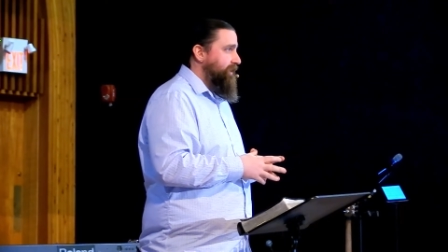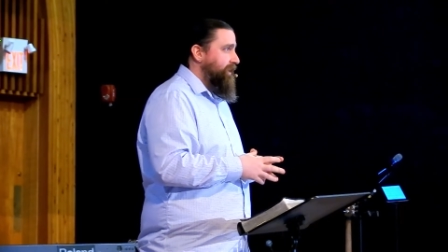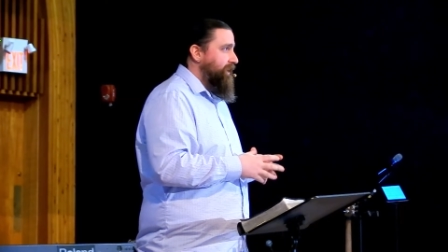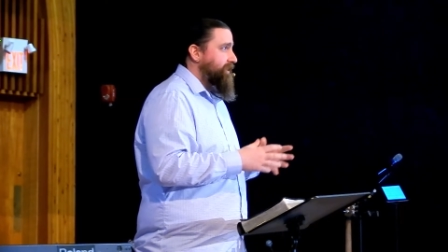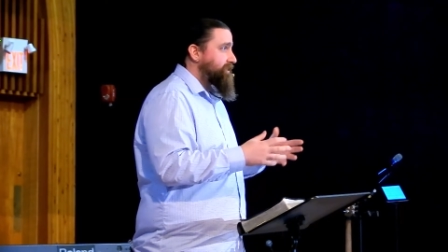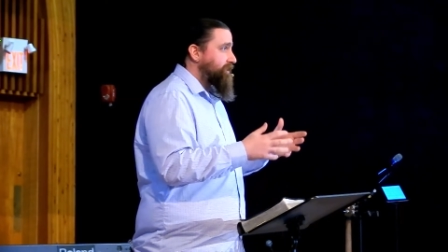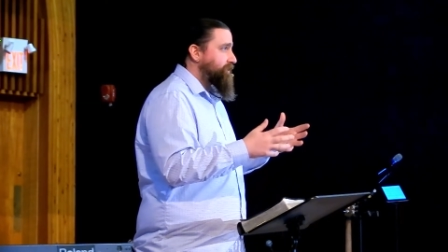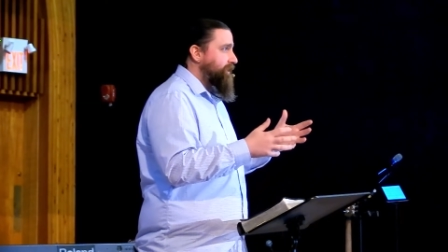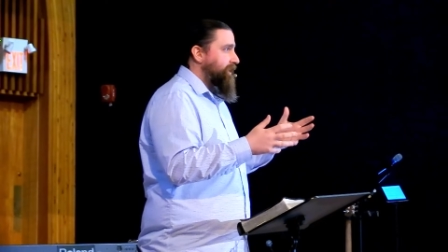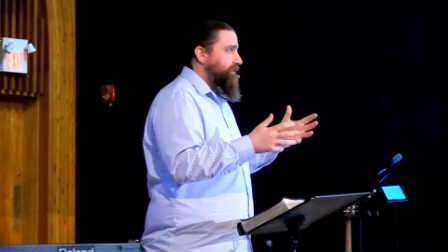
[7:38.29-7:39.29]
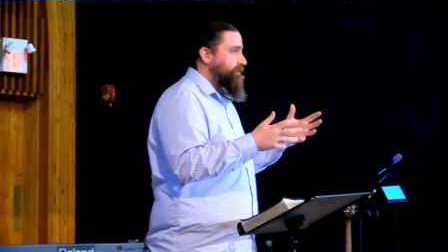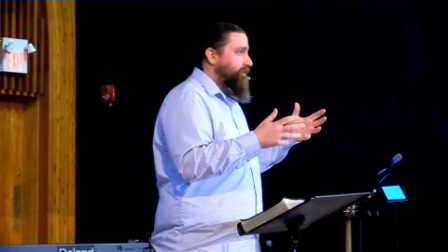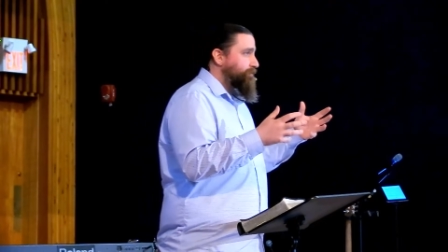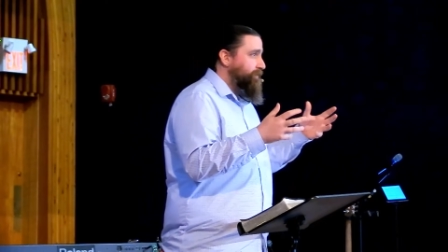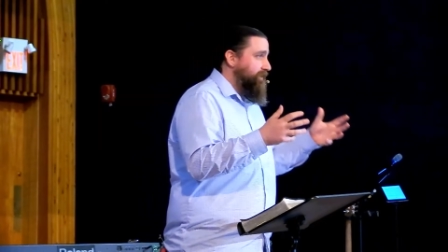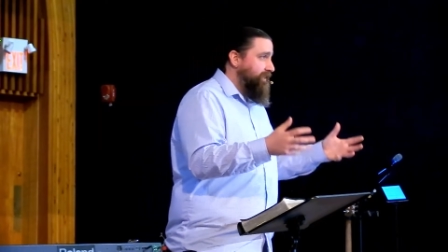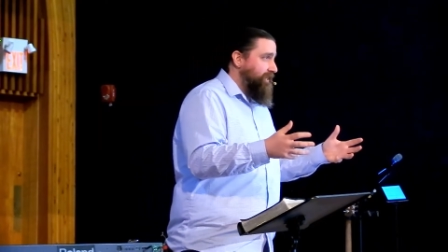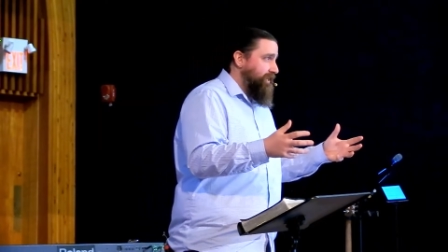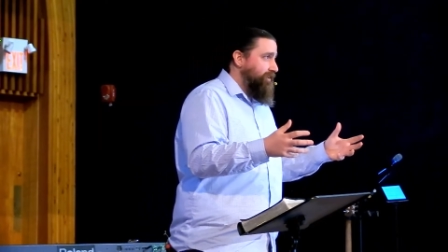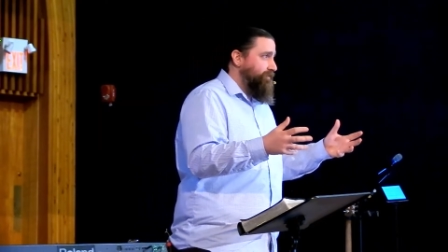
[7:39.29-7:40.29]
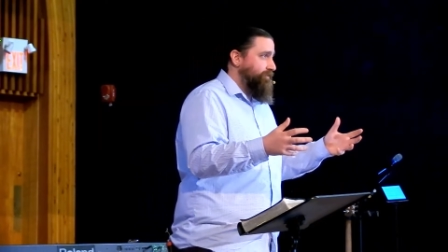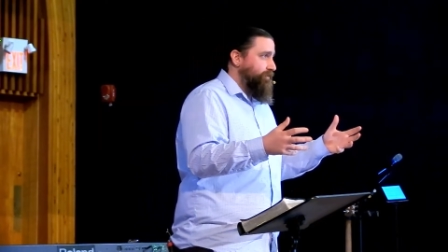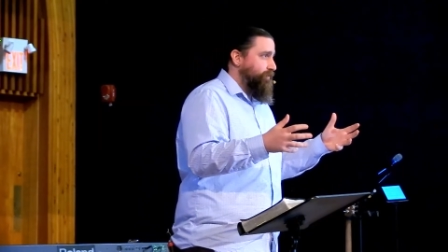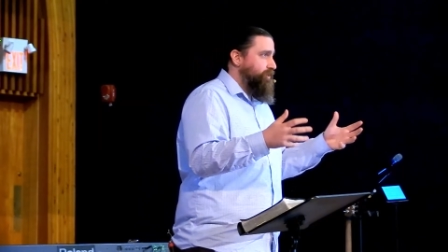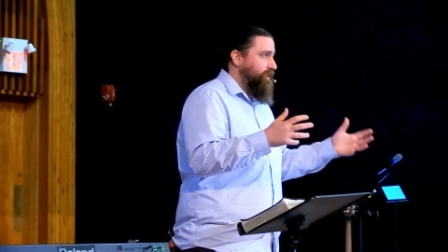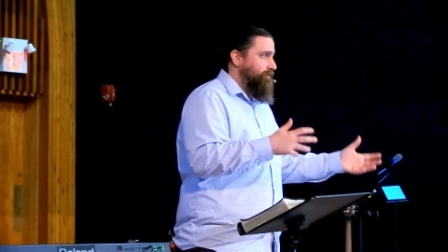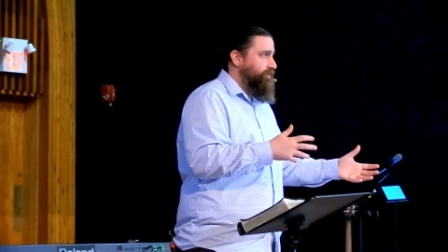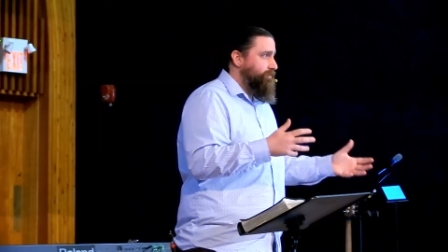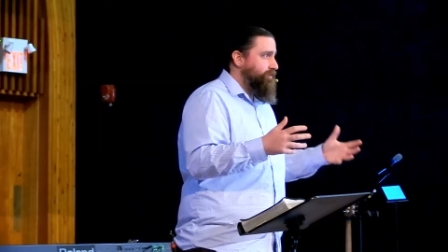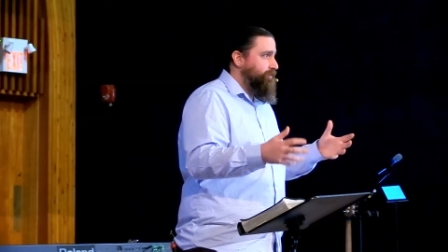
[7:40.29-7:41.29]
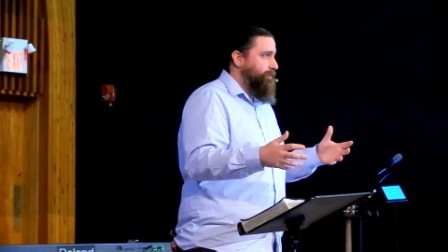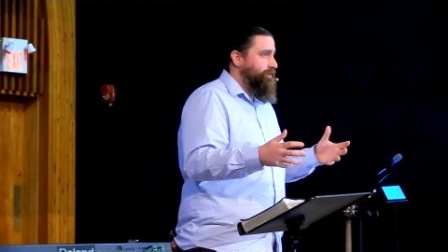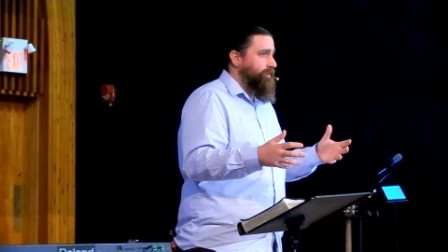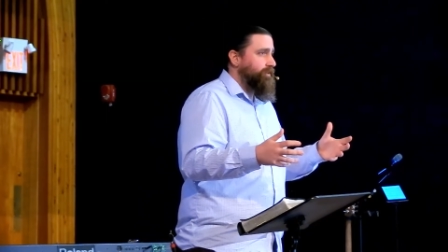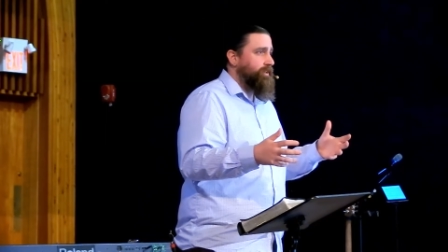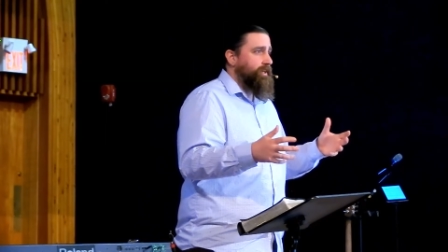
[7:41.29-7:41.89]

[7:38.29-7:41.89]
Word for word: And essentially, they believe, which comes from Scripture,